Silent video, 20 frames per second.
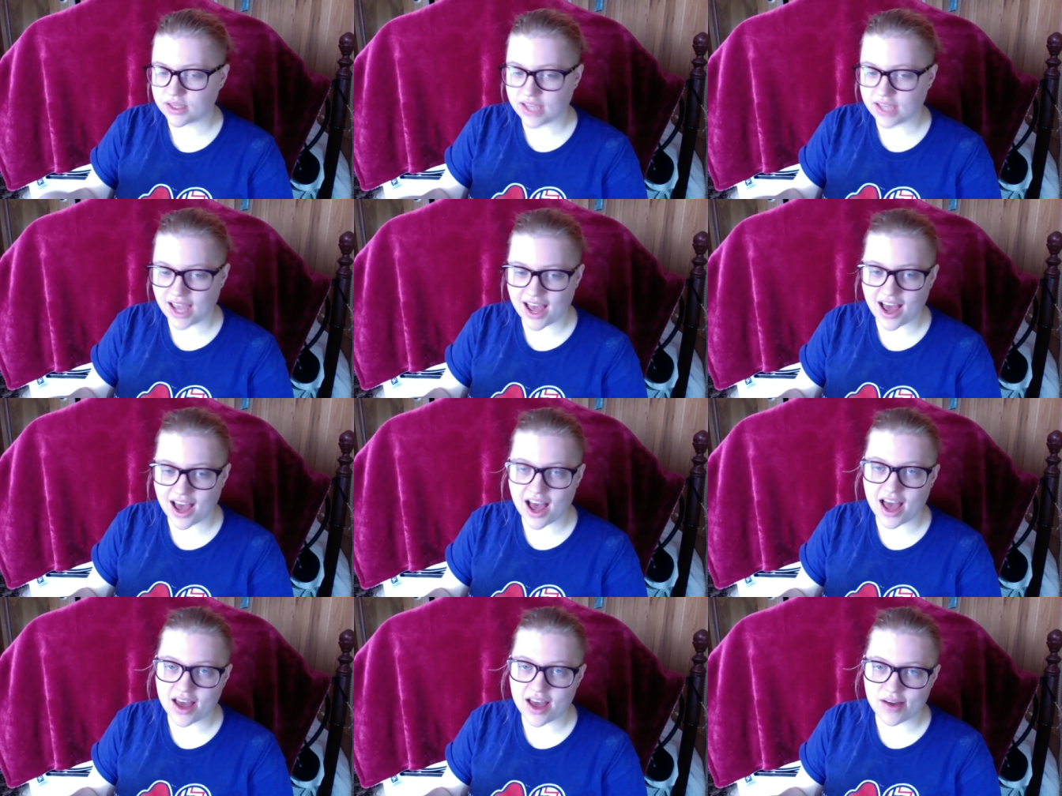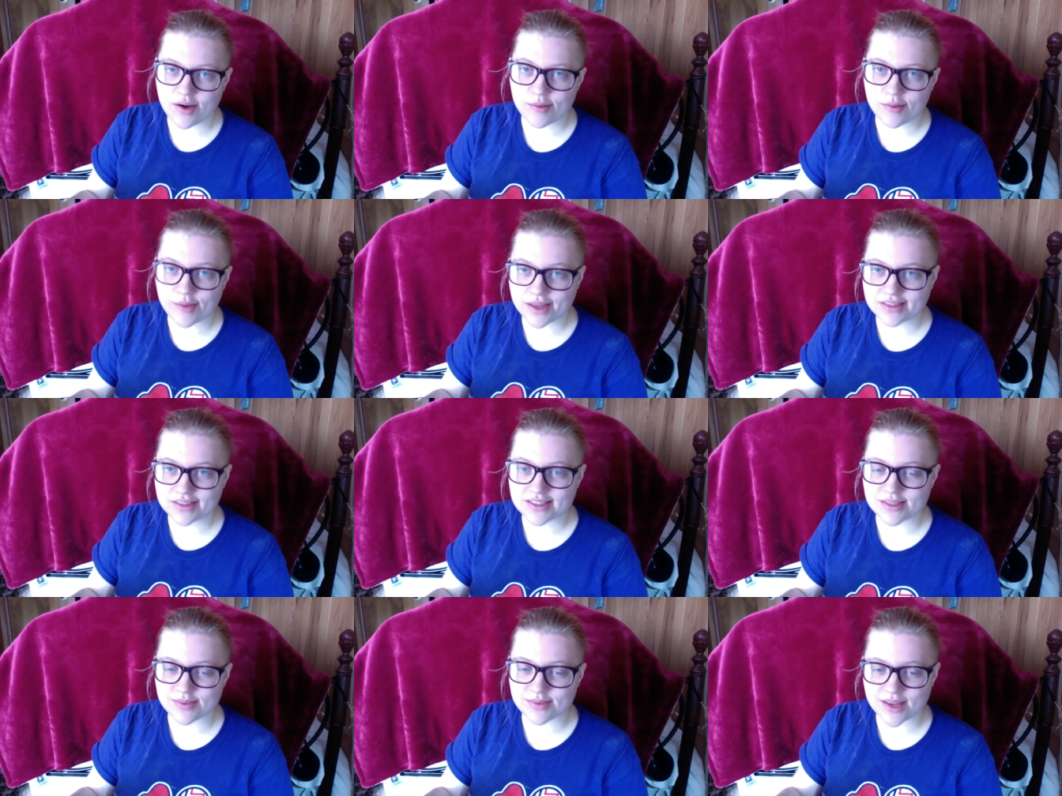Yeah, I
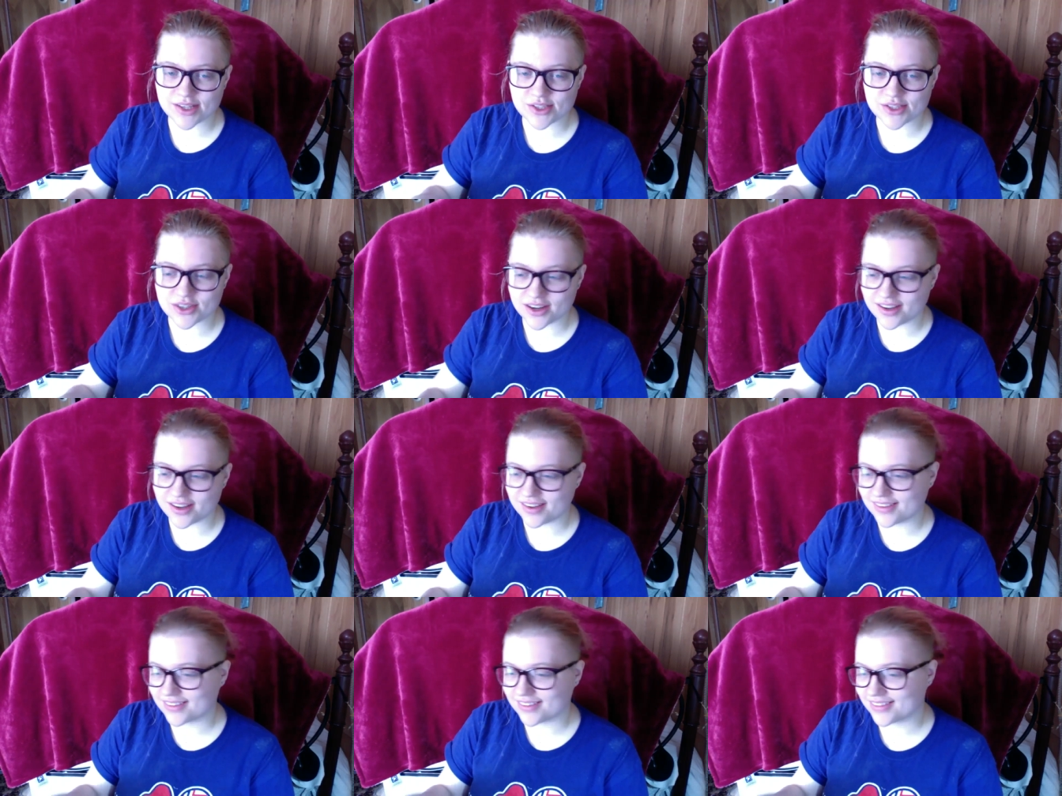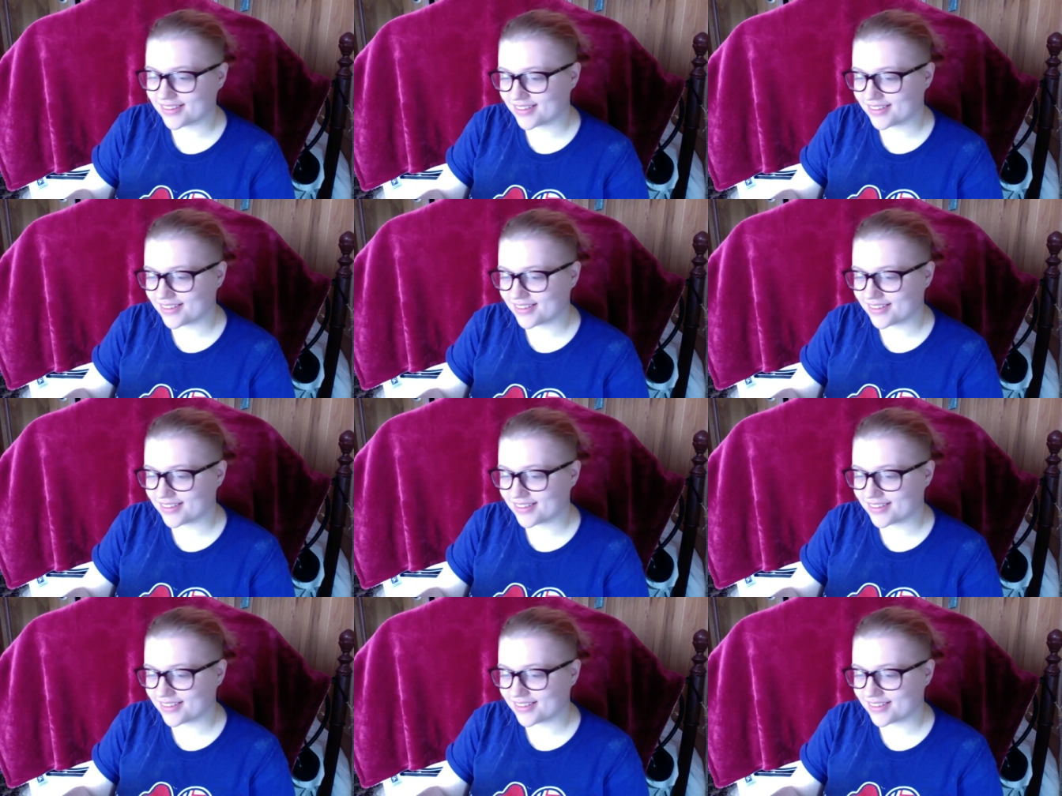main Symmetra.